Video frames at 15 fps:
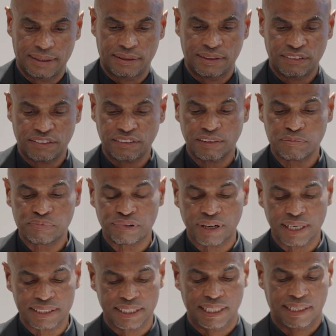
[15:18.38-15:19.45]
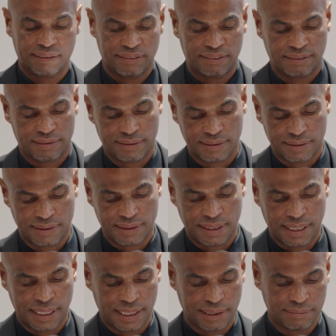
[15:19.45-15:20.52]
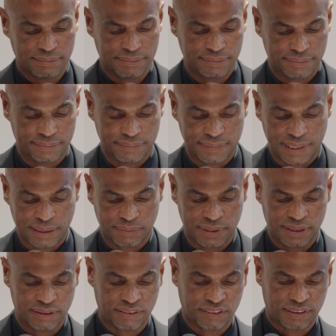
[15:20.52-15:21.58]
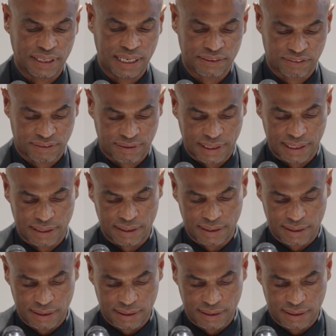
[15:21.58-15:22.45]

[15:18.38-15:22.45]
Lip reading: this is a project I'm going to discuss that,